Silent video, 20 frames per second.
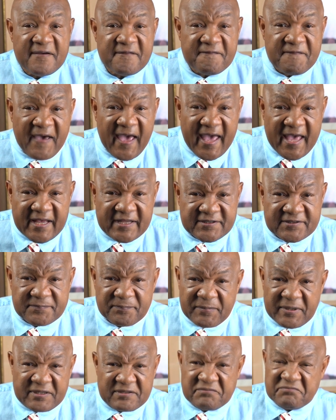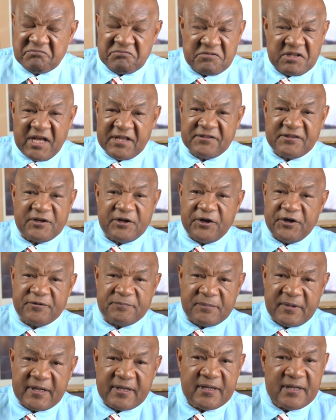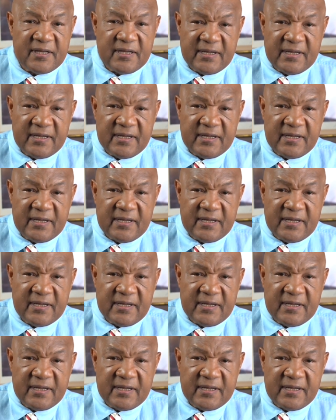fast, but nothing hurt me.